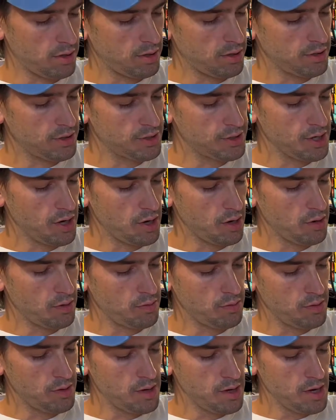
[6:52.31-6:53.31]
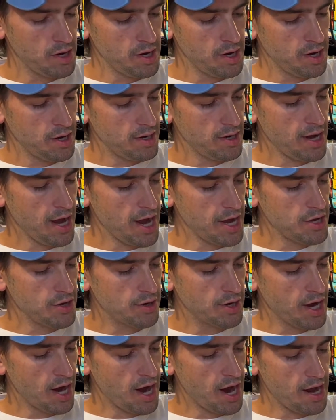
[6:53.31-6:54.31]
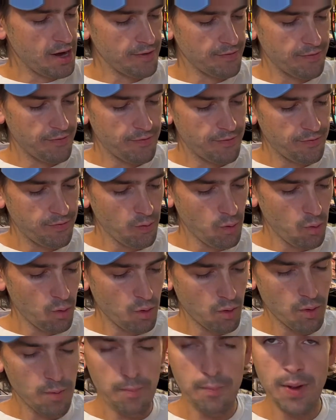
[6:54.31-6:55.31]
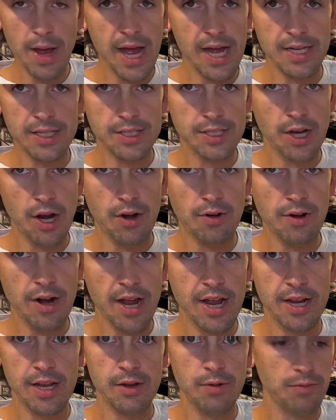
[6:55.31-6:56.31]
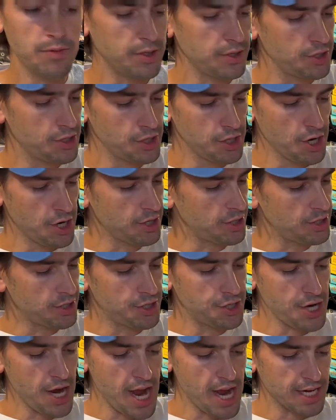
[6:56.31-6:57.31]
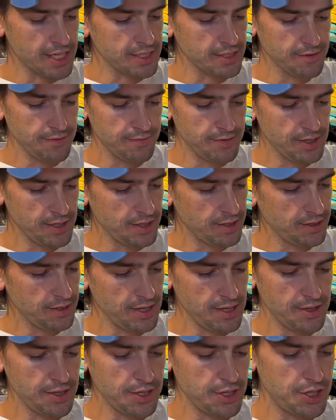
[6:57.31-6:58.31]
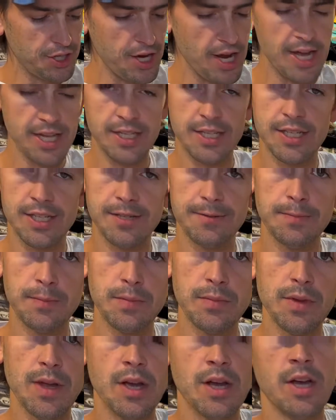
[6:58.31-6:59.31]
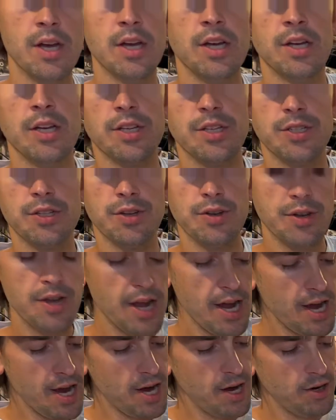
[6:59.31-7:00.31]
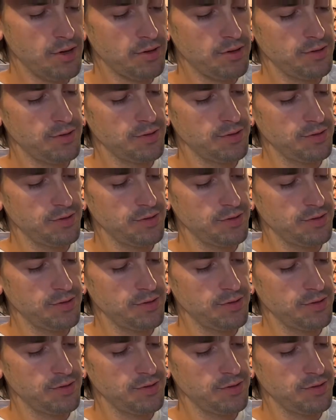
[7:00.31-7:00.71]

So now you got 4 bets already with just Jacksonville and the Jets. So now